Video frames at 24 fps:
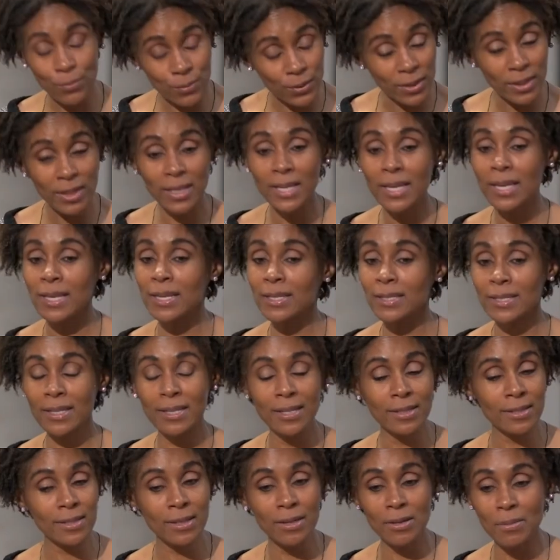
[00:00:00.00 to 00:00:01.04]
really is, and
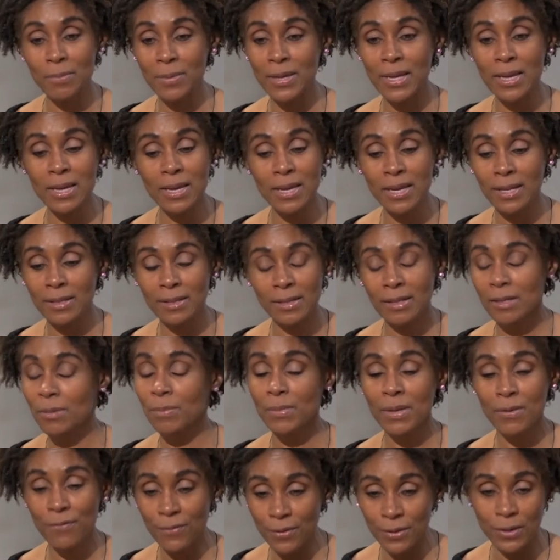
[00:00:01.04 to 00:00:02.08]
it's gonna be it's gonna
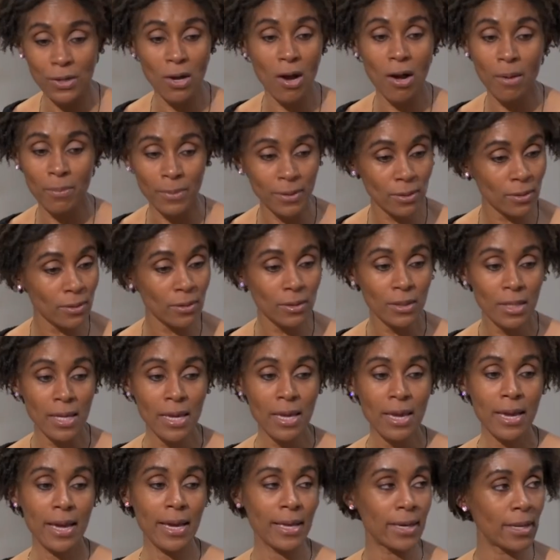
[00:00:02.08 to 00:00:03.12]
be phenomenal.
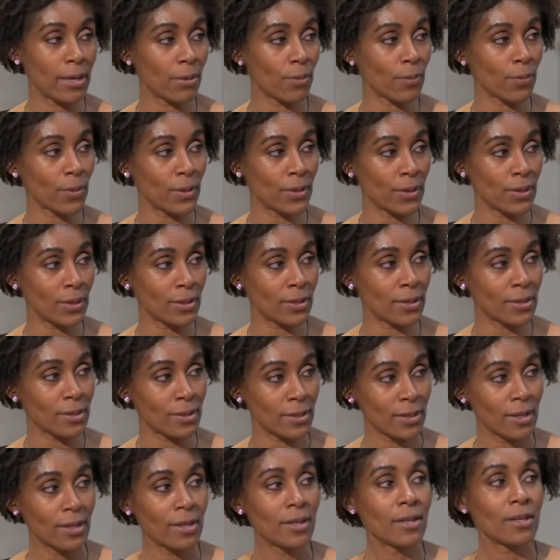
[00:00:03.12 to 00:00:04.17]
And it was,
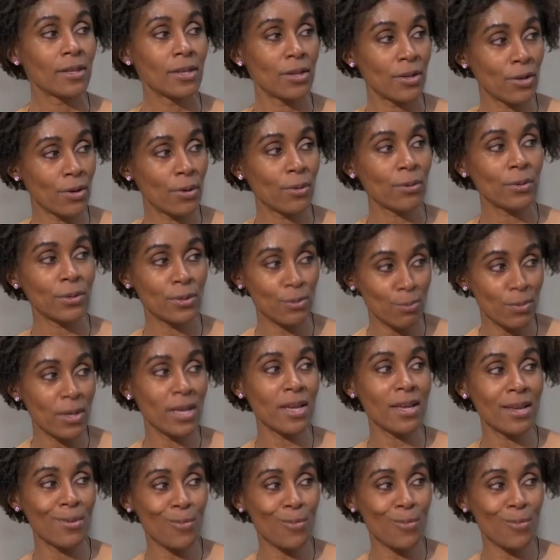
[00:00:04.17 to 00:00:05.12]
you know, it was me